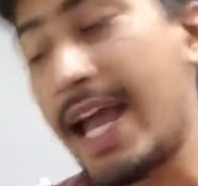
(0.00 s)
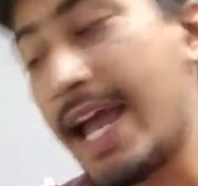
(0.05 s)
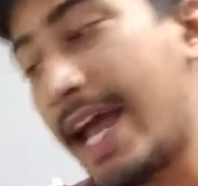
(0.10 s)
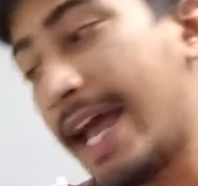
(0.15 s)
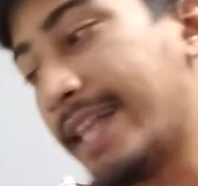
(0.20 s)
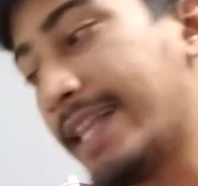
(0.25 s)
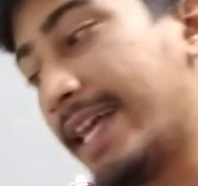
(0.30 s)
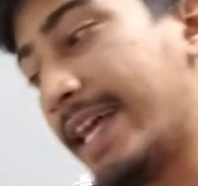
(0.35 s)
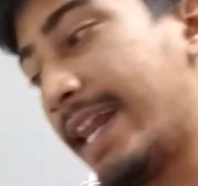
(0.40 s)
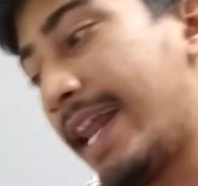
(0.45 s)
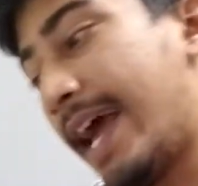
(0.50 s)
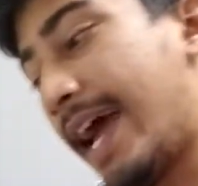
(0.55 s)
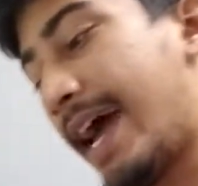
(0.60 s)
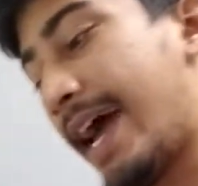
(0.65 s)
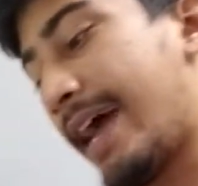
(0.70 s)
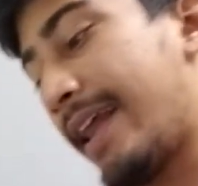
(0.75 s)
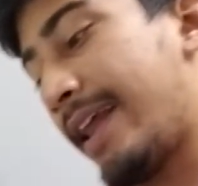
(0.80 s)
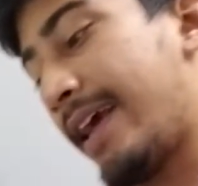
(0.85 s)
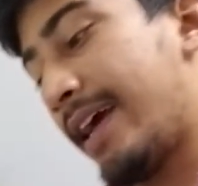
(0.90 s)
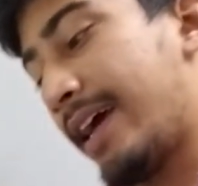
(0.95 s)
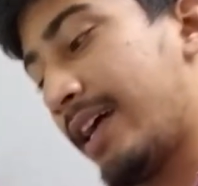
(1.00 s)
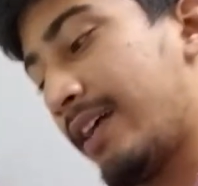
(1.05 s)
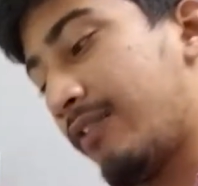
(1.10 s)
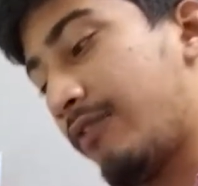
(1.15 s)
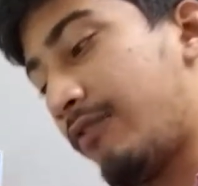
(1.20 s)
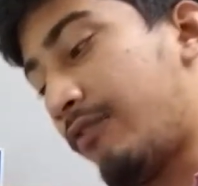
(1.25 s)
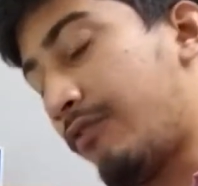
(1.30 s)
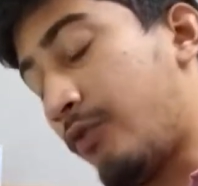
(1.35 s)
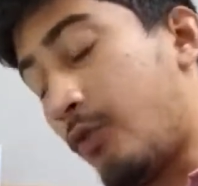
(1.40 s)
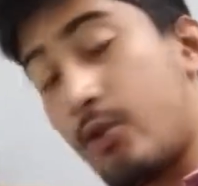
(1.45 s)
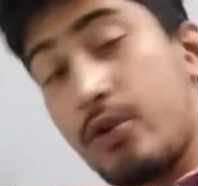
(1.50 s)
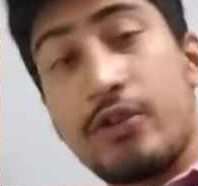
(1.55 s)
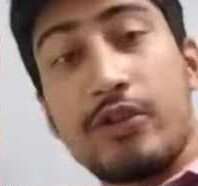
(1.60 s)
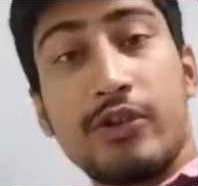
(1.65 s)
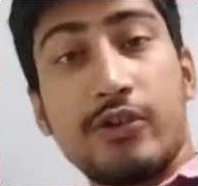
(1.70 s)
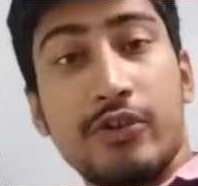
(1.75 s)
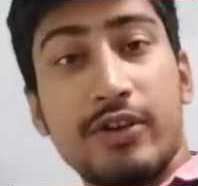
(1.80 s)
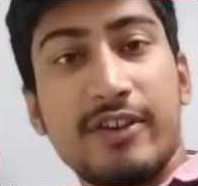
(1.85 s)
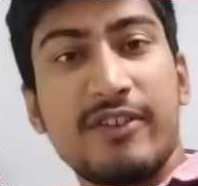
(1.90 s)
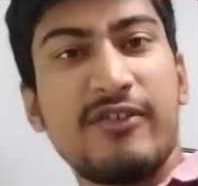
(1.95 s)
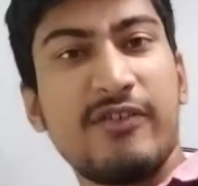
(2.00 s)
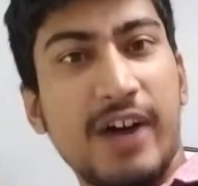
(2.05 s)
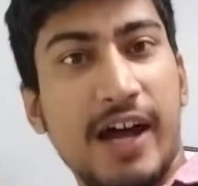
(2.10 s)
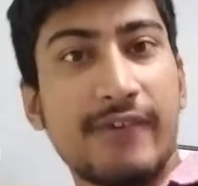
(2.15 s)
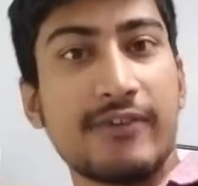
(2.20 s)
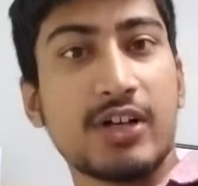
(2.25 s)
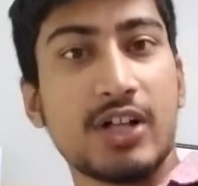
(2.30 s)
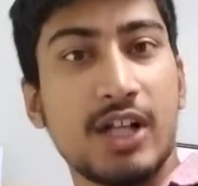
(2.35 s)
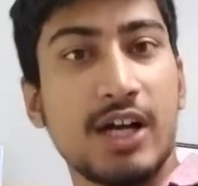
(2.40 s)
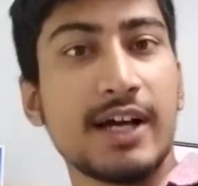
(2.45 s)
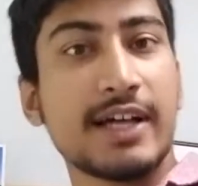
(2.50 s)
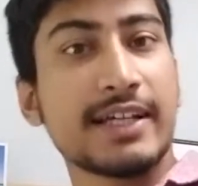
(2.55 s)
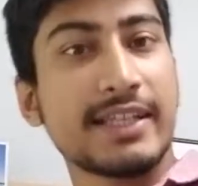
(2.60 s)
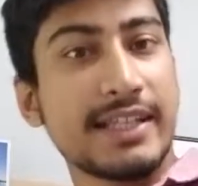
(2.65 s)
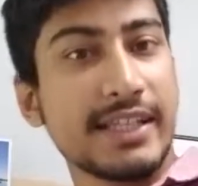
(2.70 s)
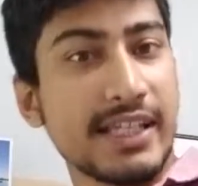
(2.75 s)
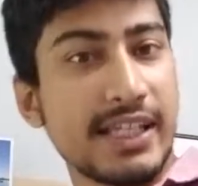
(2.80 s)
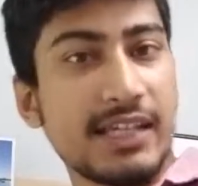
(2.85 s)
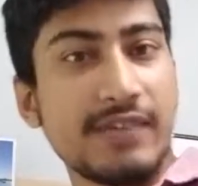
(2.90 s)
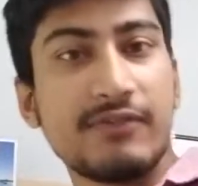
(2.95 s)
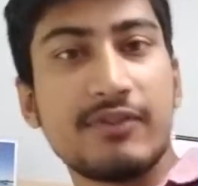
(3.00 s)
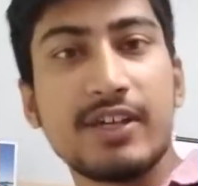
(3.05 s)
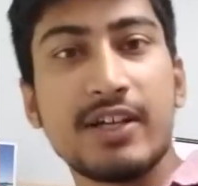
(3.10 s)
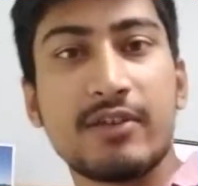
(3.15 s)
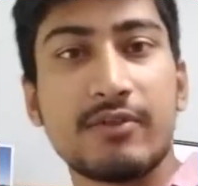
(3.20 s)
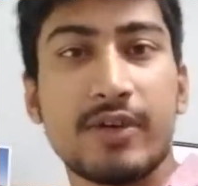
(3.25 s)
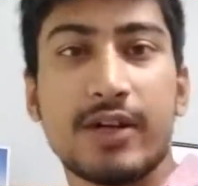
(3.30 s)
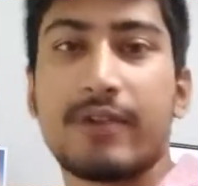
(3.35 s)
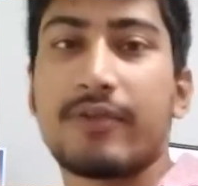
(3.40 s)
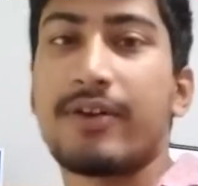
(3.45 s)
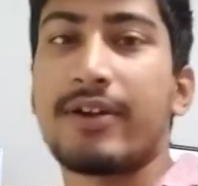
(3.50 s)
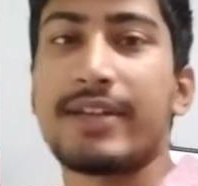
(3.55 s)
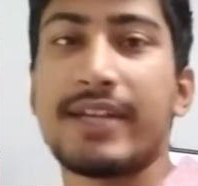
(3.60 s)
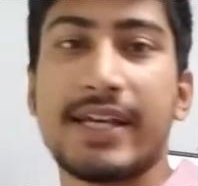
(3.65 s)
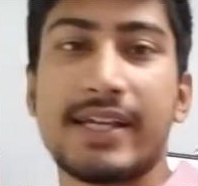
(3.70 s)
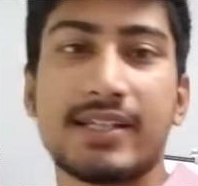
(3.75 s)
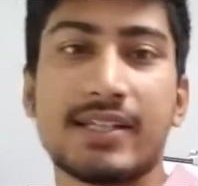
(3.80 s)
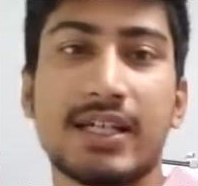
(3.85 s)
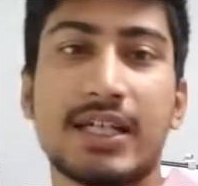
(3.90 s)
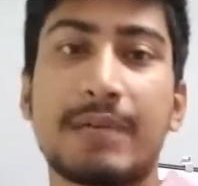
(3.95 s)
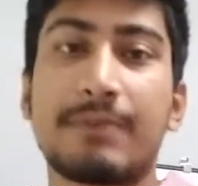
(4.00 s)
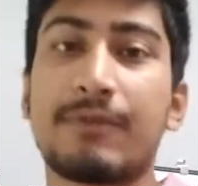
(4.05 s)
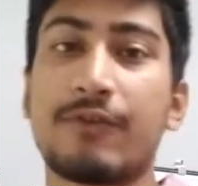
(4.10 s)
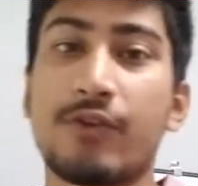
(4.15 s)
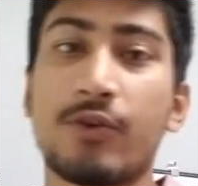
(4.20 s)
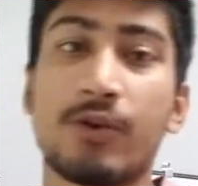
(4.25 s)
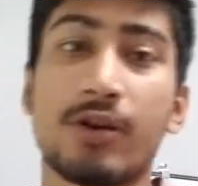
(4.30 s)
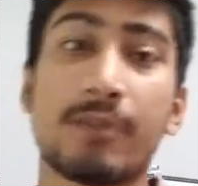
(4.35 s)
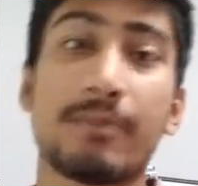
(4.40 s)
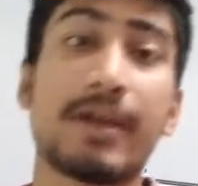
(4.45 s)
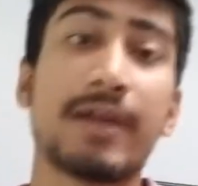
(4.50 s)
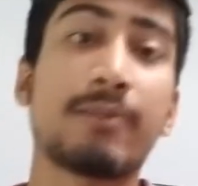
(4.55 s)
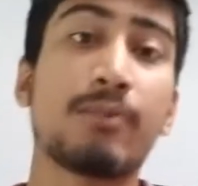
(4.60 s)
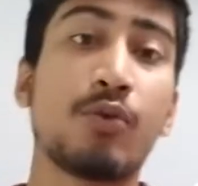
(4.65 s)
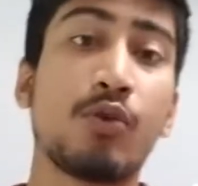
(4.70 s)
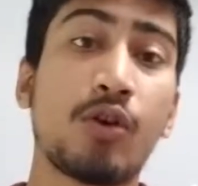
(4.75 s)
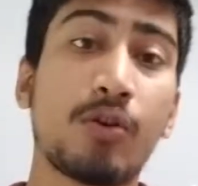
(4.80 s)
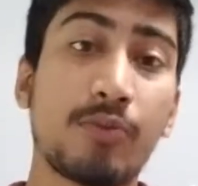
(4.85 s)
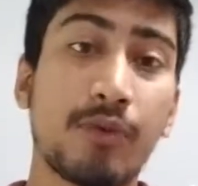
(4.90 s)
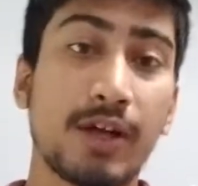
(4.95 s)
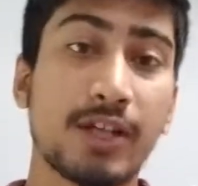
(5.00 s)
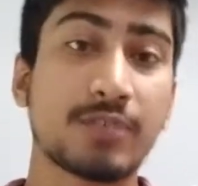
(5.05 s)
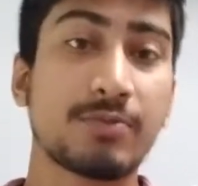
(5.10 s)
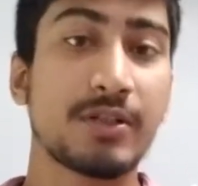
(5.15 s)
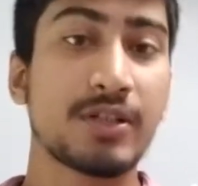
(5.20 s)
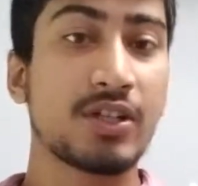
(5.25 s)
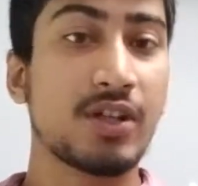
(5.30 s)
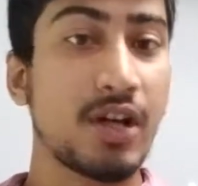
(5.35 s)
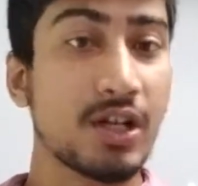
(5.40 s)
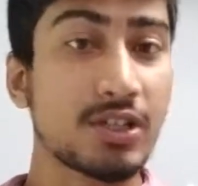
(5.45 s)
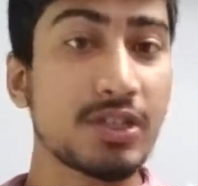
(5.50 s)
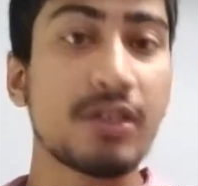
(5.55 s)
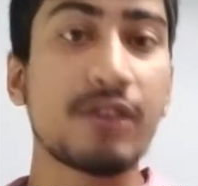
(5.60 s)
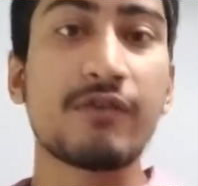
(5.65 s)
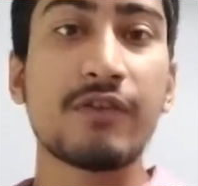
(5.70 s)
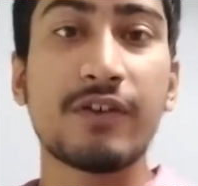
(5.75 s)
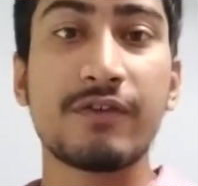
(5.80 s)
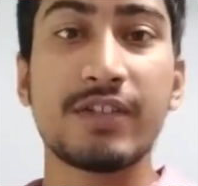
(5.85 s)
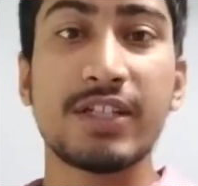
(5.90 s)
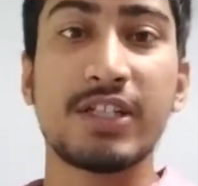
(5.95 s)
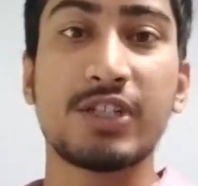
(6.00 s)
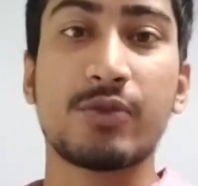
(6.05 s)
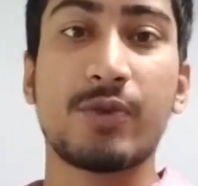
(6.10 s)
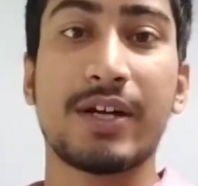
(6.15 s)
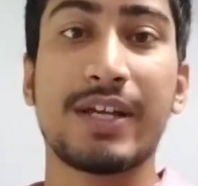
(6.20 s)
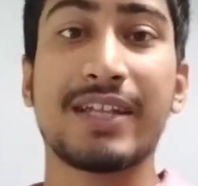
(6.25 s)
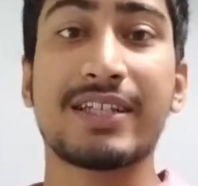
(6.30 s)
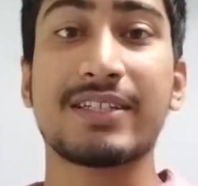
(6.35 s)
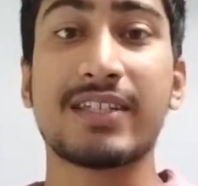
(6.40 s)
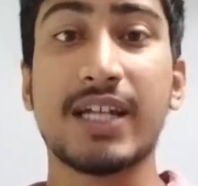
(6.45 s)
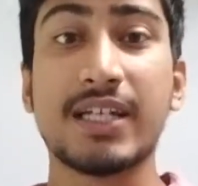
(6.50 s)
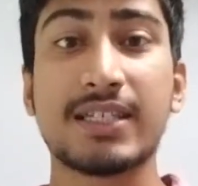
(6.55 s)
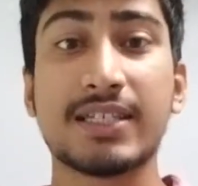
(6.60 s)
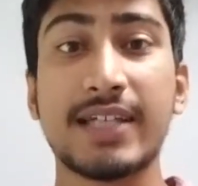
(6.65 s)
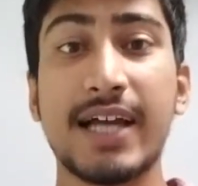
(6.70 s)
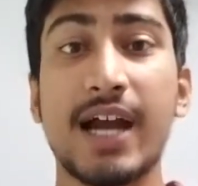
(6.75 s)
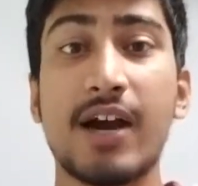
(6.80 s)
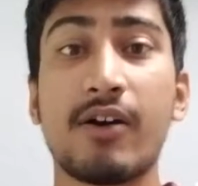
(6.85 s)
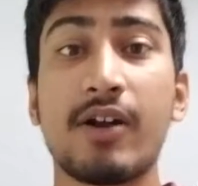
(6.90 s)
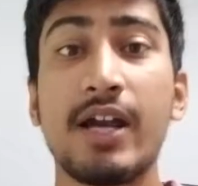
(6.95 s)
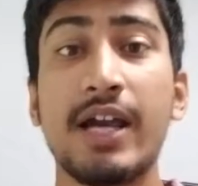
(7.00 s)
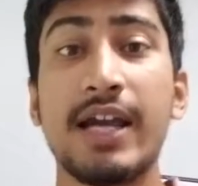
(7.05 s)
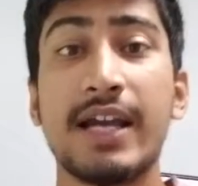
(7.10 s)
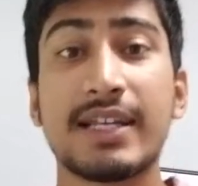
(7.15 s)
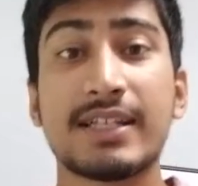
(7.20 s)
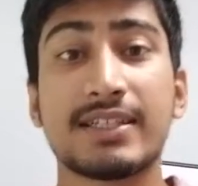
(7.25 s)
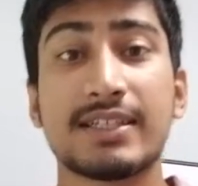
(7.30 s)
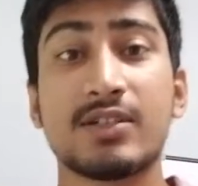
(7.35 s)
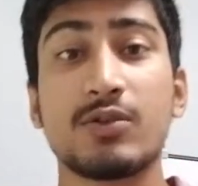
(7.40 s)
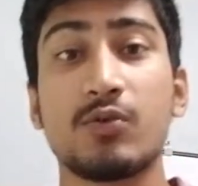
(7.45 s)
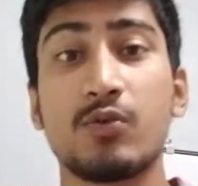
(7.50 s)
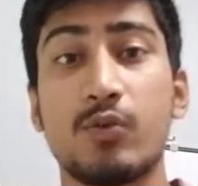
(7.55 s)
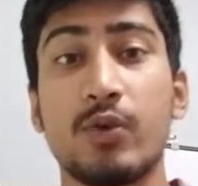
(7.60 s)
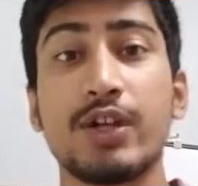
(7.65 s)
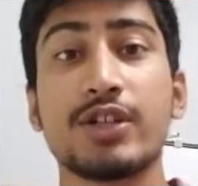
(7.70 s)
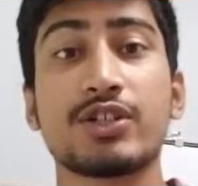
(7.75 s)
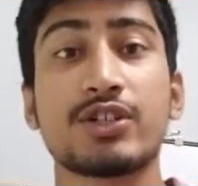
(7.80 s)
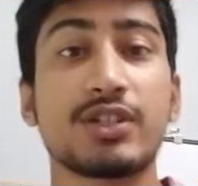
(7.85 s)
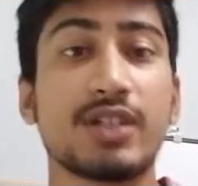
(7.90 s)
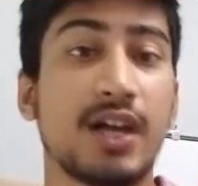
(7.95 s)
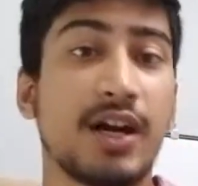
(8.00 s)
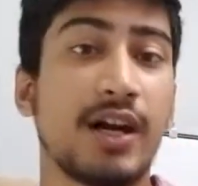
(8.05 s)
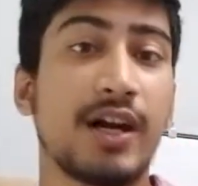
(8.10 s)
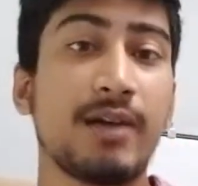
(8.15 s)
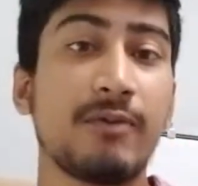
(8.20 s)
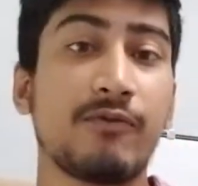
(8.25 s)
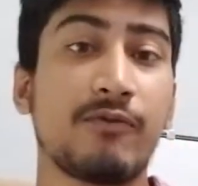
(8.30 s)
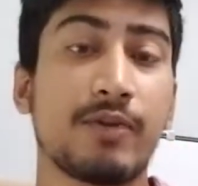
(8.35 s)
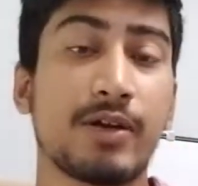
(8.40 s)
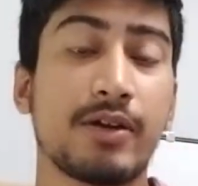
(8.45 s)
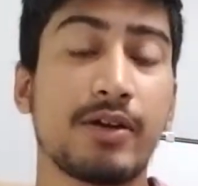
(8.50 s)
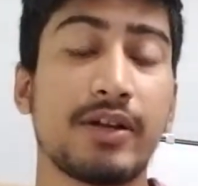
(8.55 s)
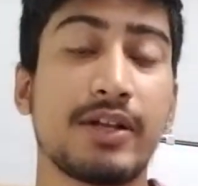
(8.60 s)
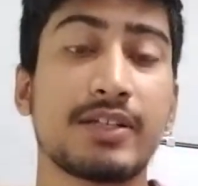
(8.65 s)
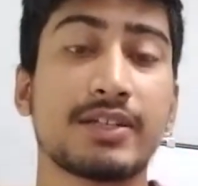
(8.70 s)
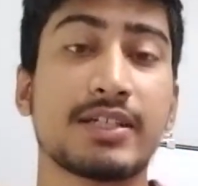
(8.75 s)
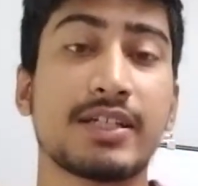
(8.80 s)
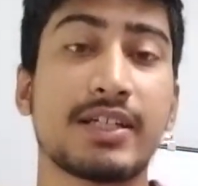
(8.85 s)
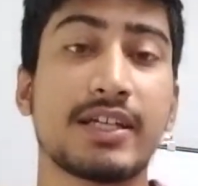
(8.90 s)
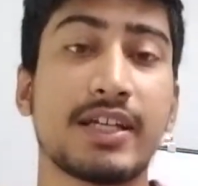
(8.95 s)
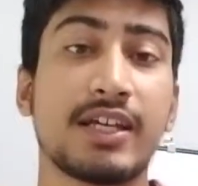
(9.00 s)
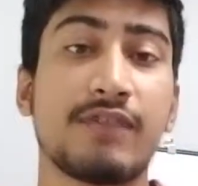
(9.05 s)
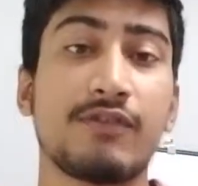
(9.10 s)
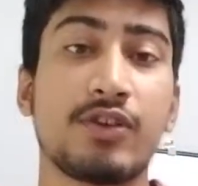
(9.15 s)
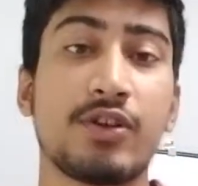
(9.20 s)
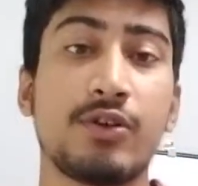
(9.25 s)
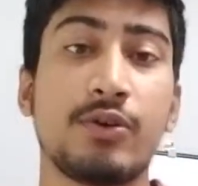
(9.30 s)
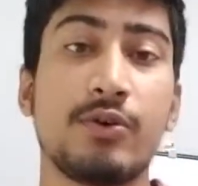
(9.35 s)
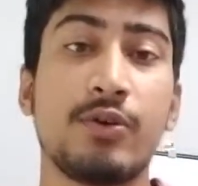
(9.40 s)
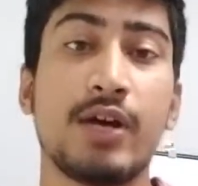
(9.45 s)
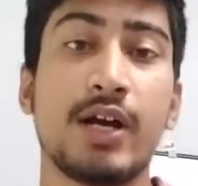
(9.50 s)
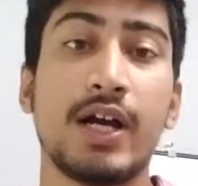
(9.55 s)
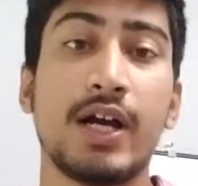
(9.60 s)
and then at 4:30, 5 o'clock in the evening, right around that time, if you want to make more prospecting calls, another 15, 20, and test out to see which time period is going to give you